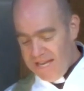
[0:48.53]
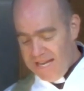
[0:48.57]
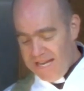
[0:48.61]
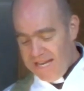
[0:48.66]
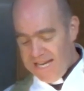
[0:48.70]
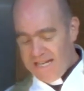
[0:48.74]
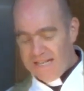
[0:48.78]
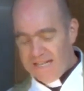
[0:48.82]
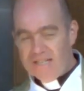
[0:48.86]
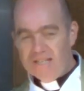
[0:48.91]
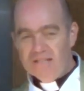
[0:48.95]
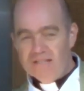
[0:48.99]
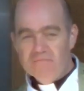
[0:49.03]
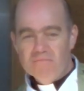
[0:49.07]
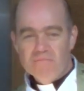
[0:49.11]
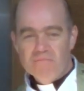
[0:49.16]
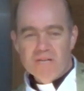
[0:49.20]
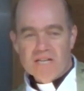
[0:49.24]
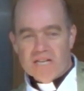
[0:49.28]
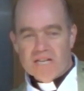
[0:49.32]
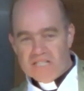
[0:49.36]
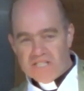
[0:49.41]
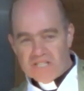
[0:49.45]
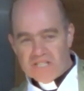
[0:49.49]
And
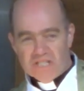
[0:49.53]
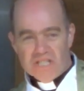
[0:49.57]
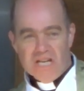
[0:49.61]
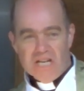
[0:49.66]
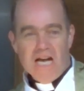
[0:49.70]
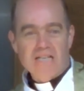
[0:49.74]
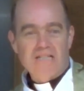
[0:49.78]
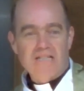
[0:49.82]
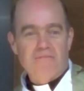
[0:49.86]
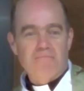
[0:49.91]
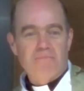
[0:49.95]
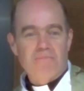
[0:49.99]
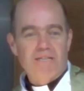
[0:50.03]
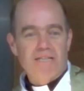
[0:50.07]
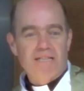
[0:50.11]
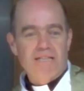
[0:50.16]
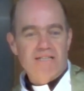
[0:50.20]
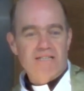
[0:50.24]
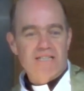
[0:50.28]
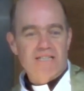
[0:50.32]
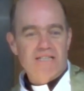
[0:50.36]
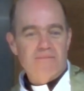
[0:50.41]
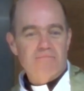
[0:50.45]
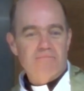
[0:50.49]
when I started being a
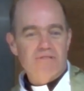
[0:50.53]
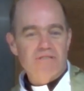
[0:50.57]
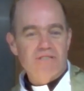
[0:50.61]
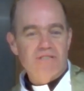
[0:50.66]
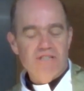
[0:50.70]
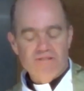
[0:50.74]
celebrant,